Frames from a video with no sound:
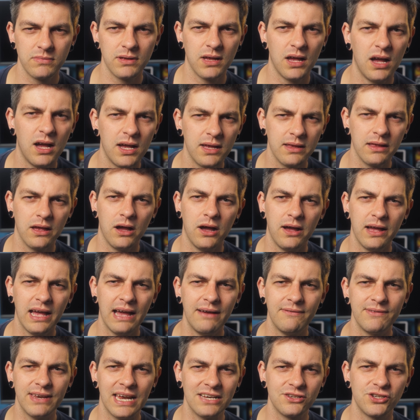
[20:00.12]
I
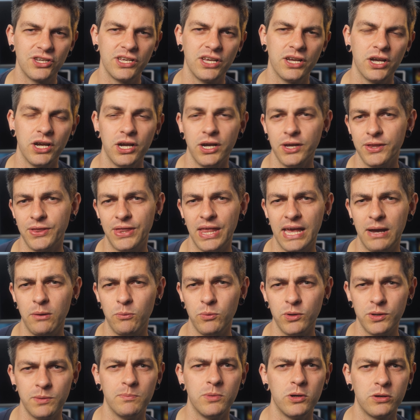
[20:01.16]
haven't actually heard their
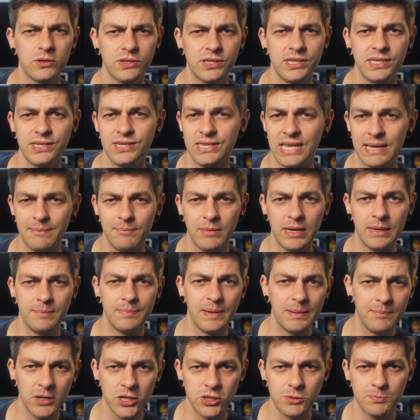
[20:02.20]
wooden boxes, they may
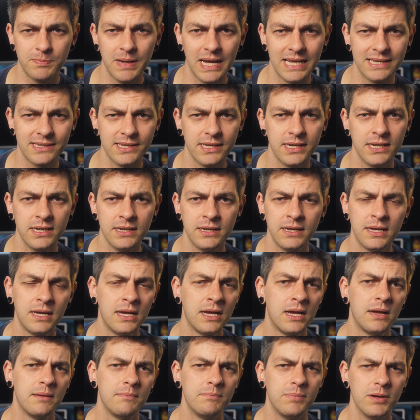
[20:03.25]
be much better,
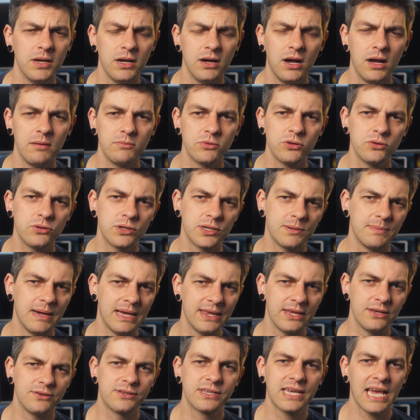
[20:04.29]
but I'm talking about
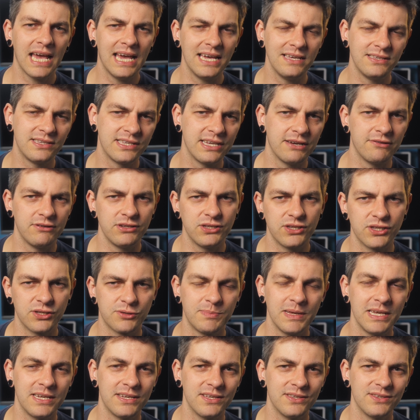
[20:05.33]
those K series of
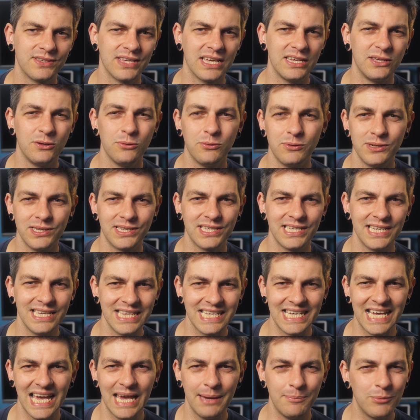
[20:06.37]
speakers that you always see, the
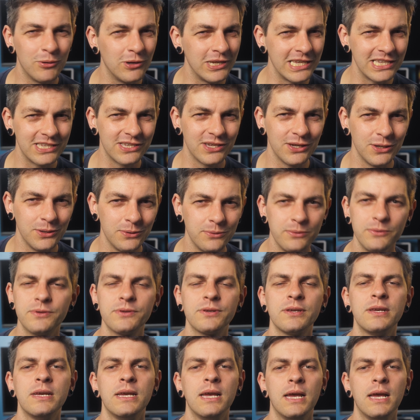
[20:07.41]

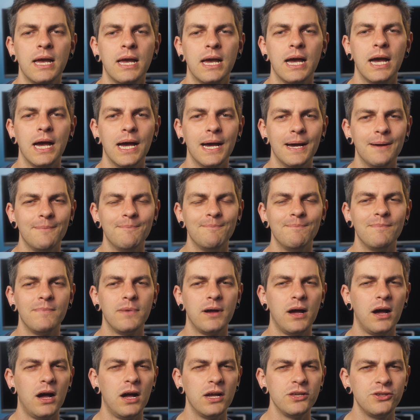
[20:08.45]
K.2s.
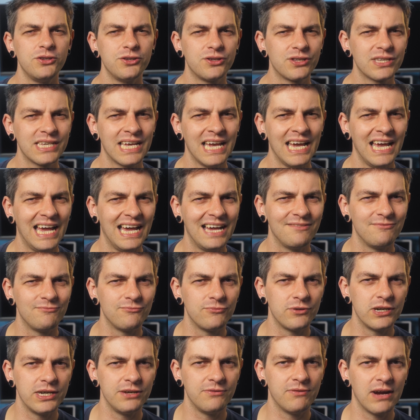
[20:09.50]
I just can't
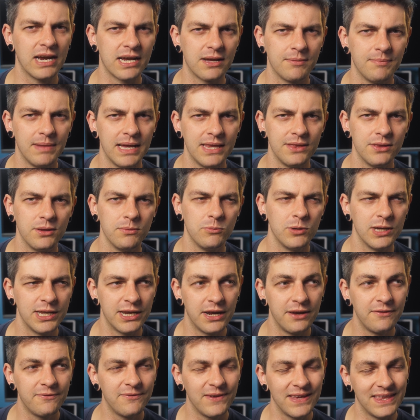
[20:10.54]
really recommend them when
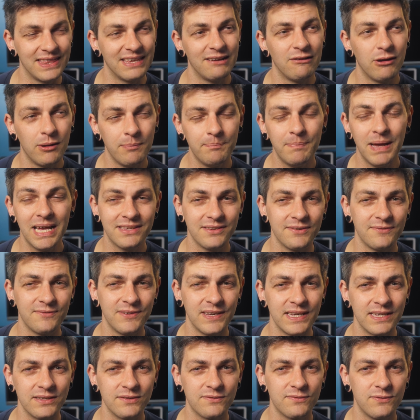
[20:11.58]
I think there are better
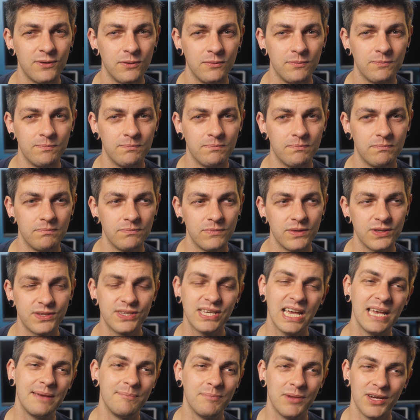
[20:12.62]
things for the
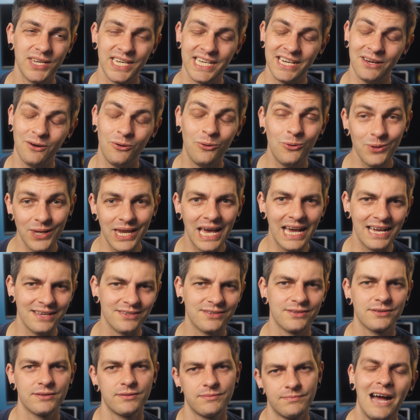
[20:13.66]
same money or
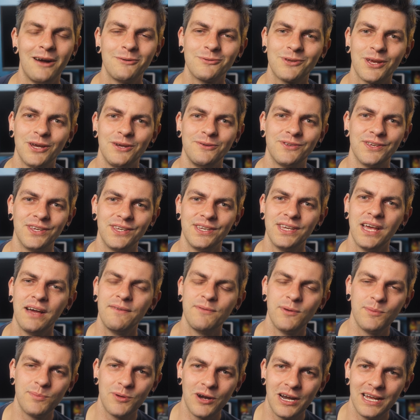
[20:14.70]
less. Alto's
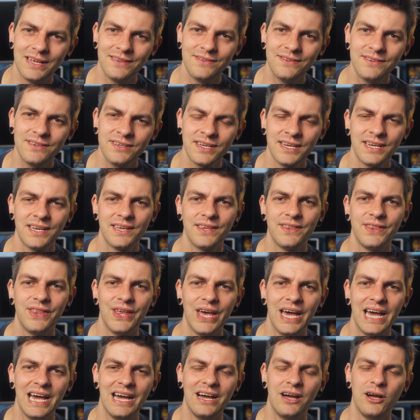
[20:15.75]
another brand
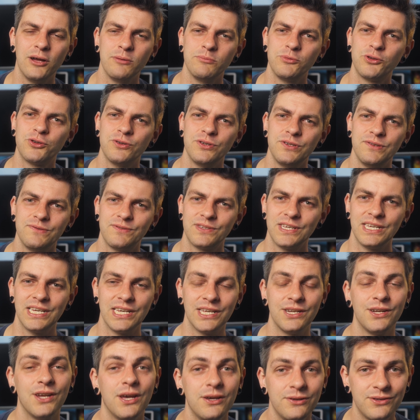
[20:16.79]
that I'm sure you've seen
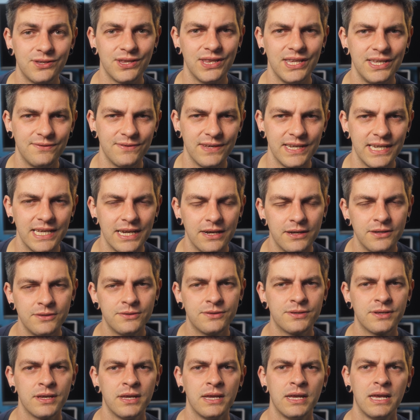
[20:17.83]
in loads of these
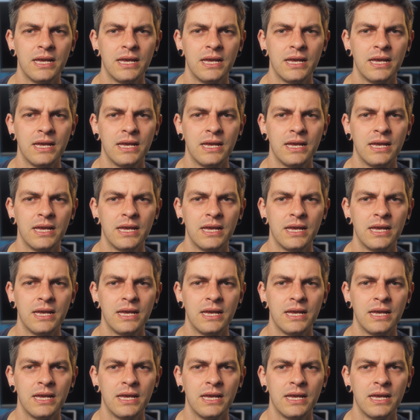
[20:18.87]
videos,